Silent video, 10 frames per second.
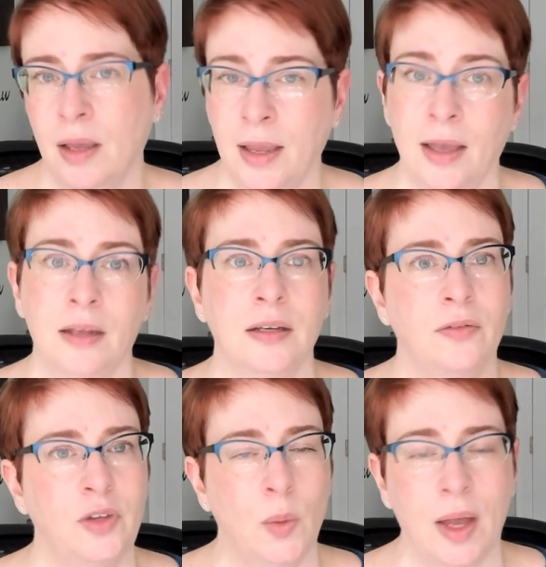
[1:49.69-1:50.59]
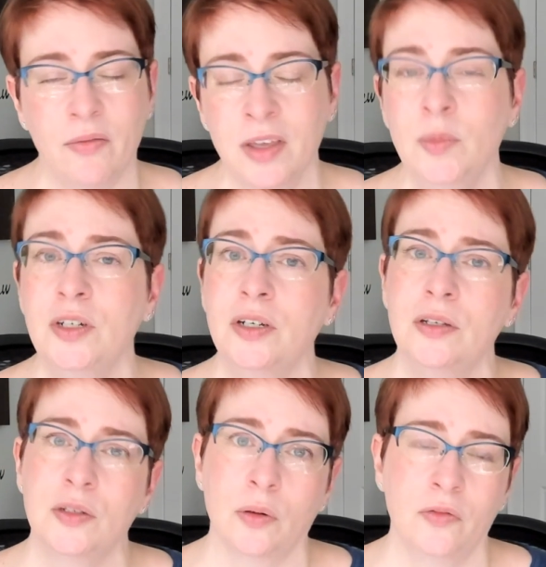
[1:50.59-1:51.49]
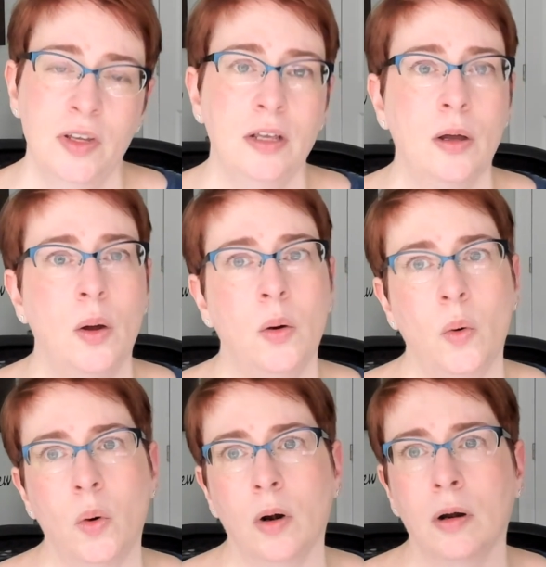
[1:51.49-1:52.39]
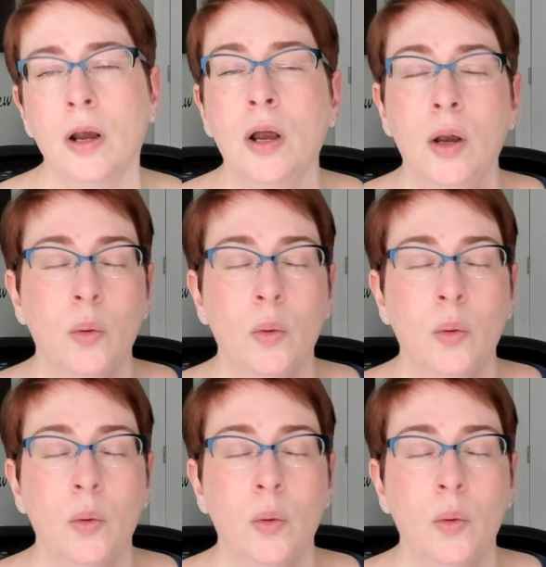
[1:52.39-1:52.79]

And if you have images or video or